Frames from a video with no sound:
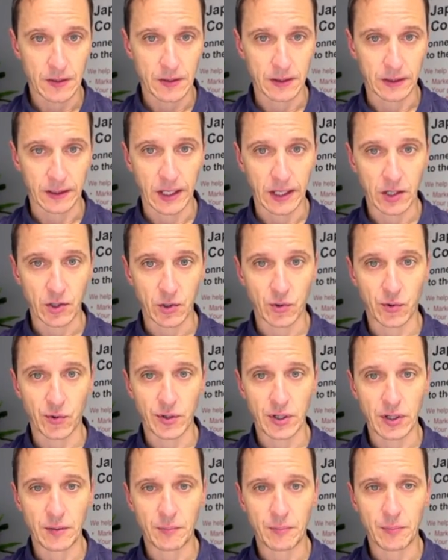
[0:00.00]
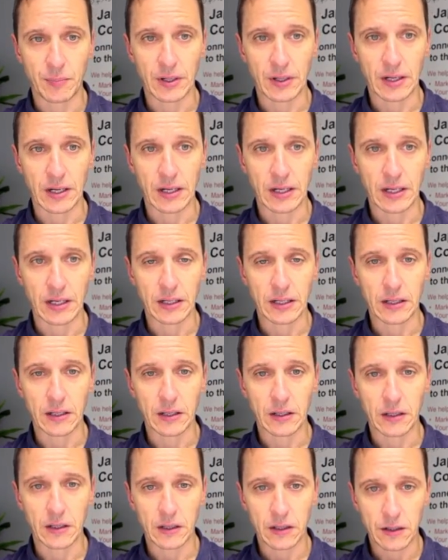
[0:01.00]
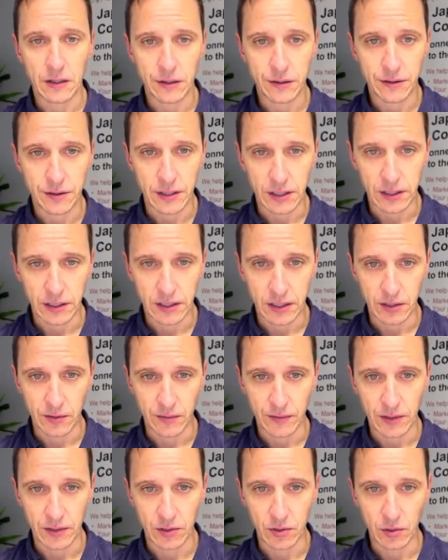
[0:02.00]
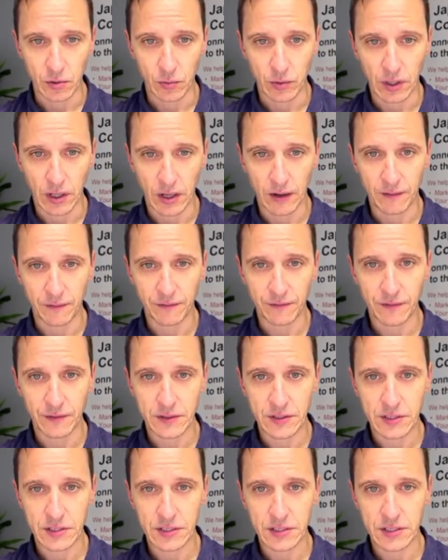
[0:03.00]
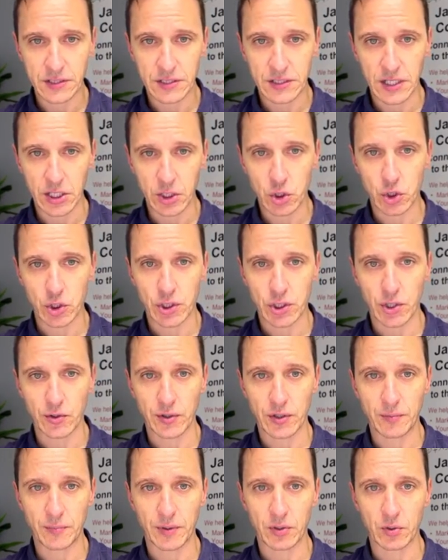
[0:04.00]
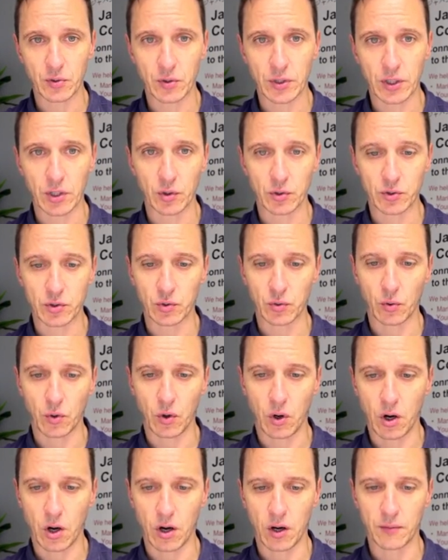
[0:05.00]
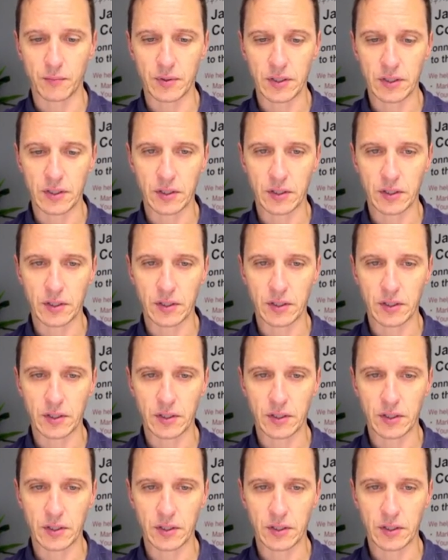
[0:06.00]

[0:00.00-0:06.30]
category, but I think here they don't have stationery, but you can go to hobby,